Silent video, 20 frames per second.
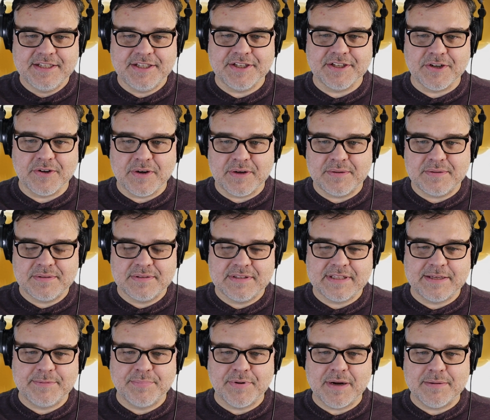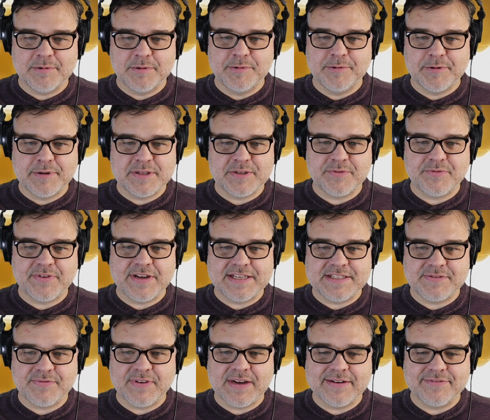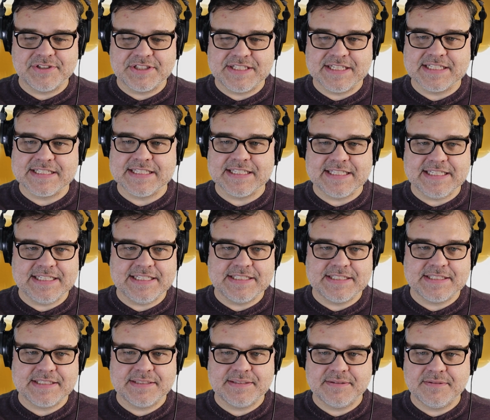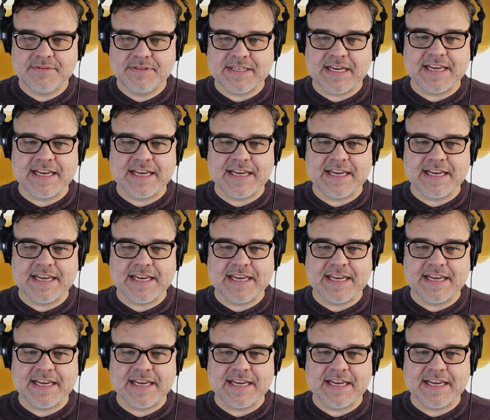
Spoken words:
you know, they'd probably rather face 5 or 6 of these